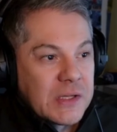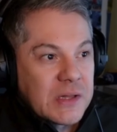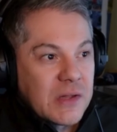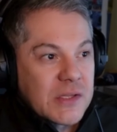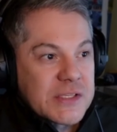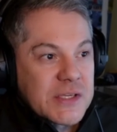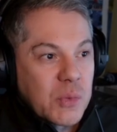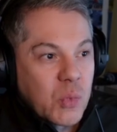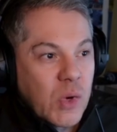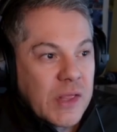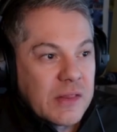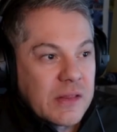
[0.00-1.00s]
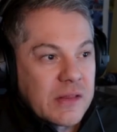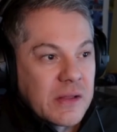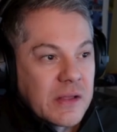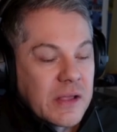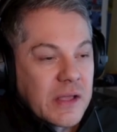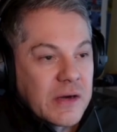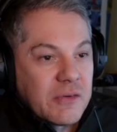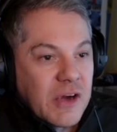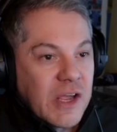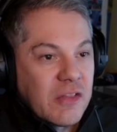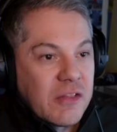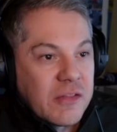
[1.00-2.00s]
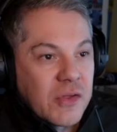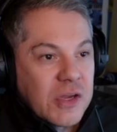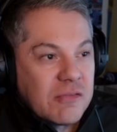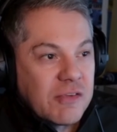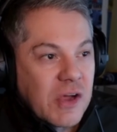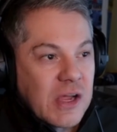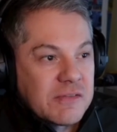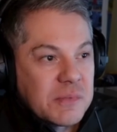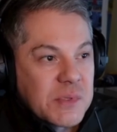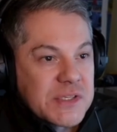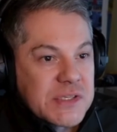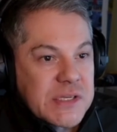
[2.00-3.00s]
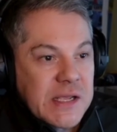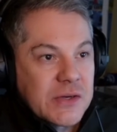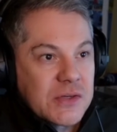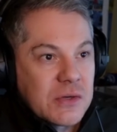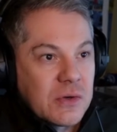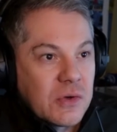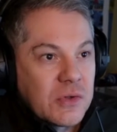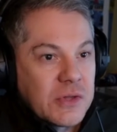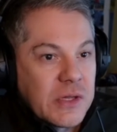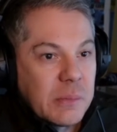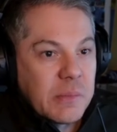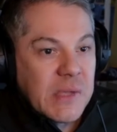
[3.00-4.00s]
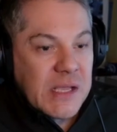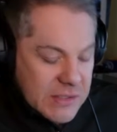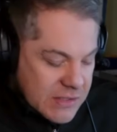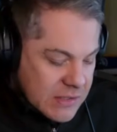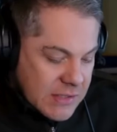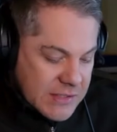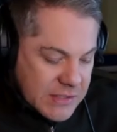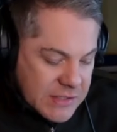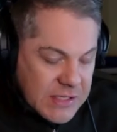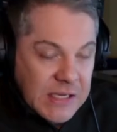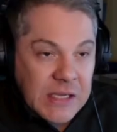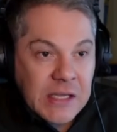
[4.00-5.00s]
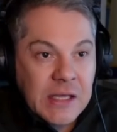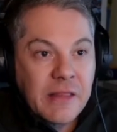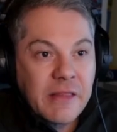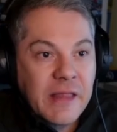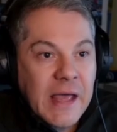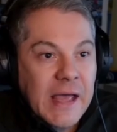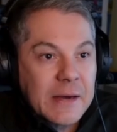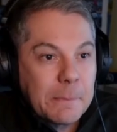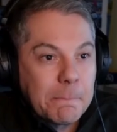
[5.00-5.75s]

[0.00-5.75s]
lots of width, and around 35% on the mix. Let's hear that.